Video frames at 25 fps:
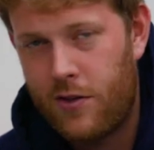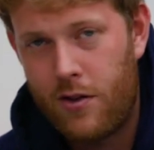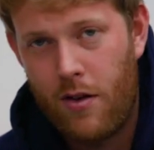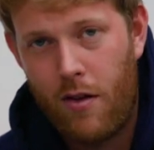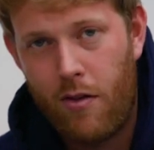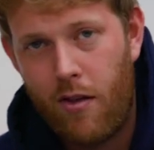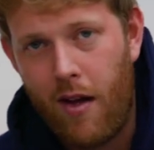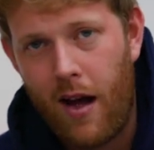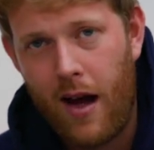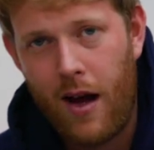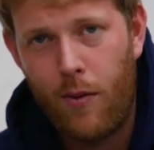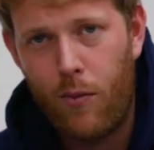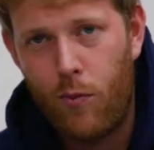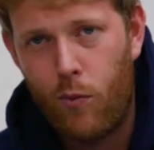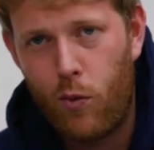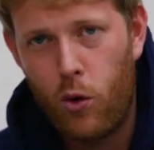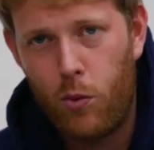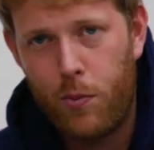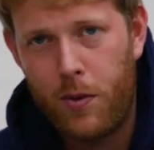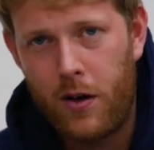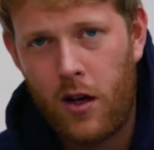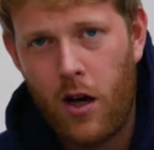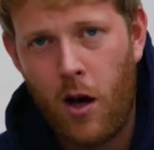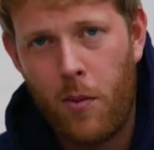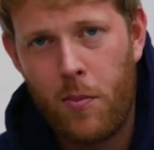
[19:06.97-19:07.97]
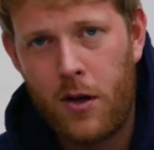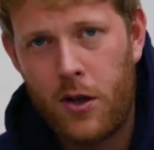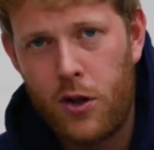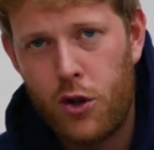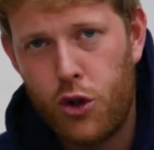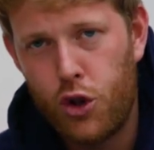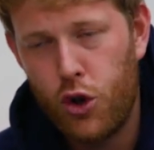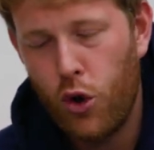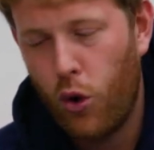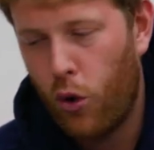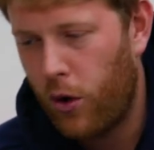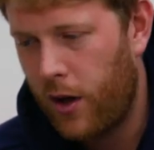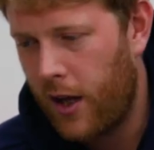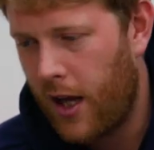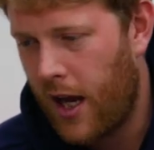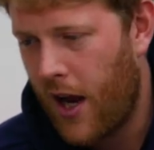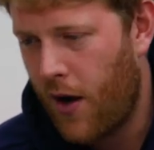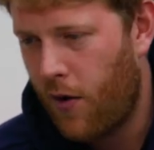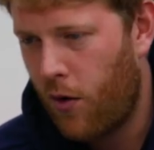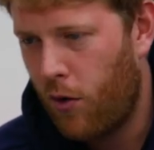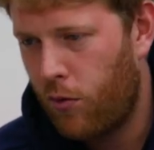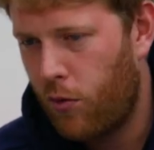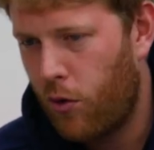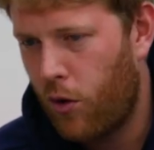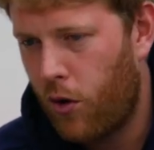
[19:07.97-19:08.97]
So that will be coming shortly
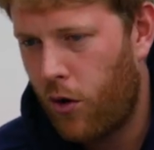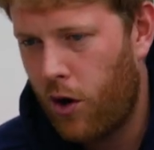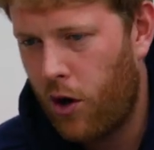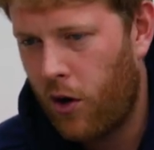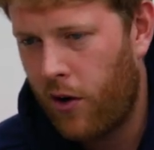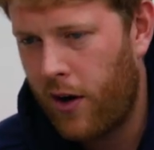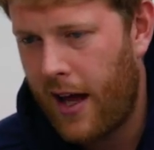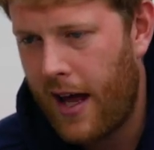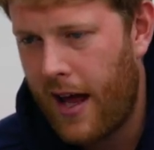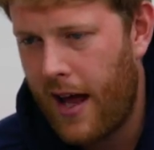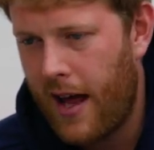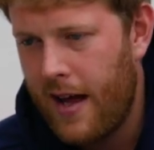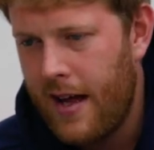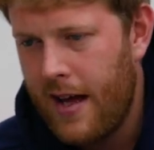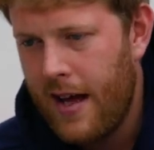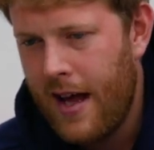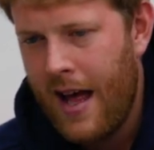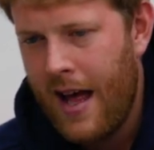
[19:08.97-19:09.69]
here on Rory on Air.